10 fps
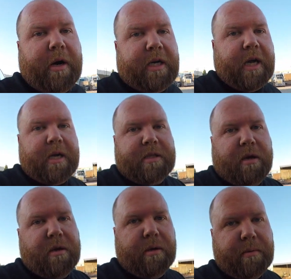right, guys,
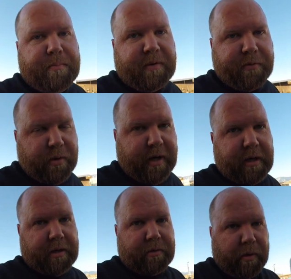before
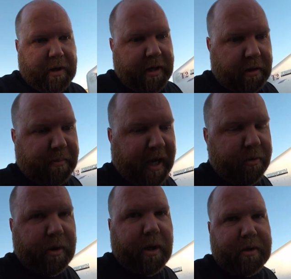I run out of
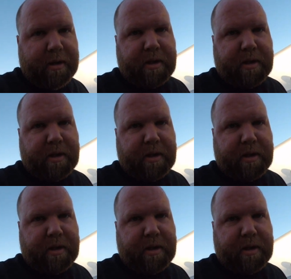battery on this